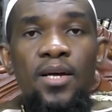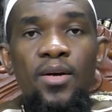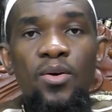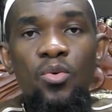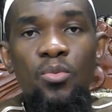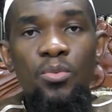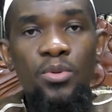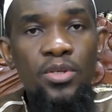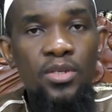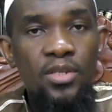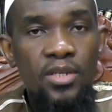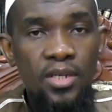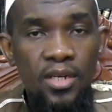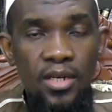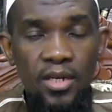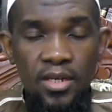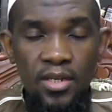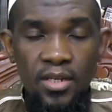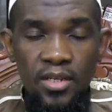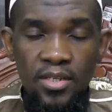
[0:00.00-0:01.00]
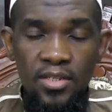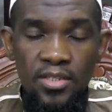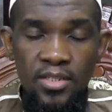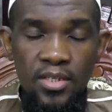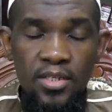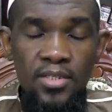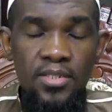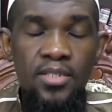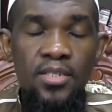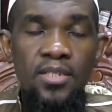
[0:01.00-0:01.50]
I will be uh,
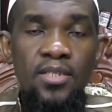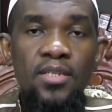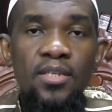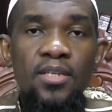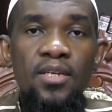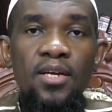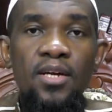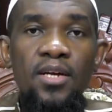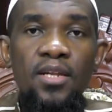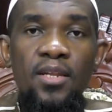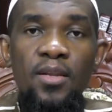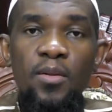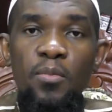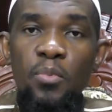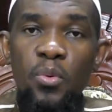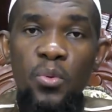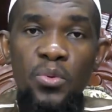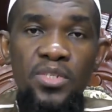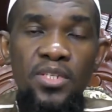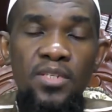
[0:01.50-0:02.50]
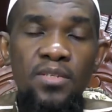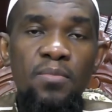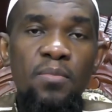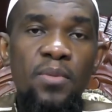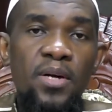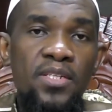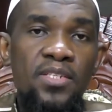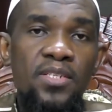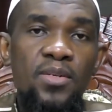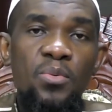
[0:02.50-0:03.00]
discussing an important
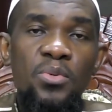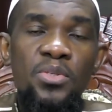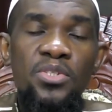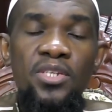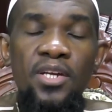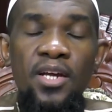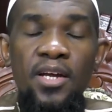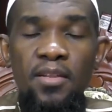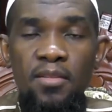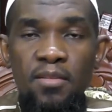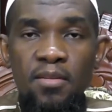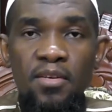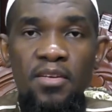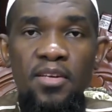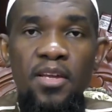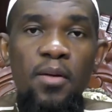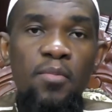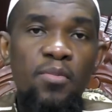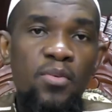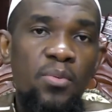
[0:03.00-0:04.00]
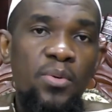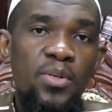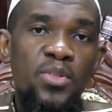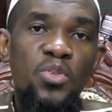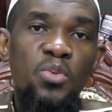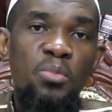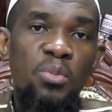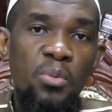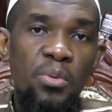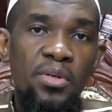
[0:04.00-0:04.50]
matter which I think everyone
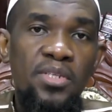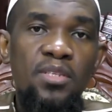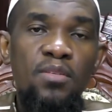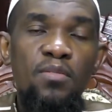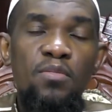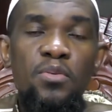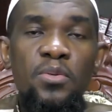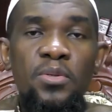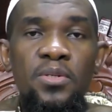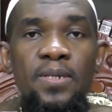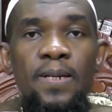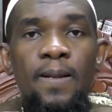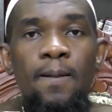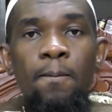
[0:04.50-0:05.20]
should be waiting for.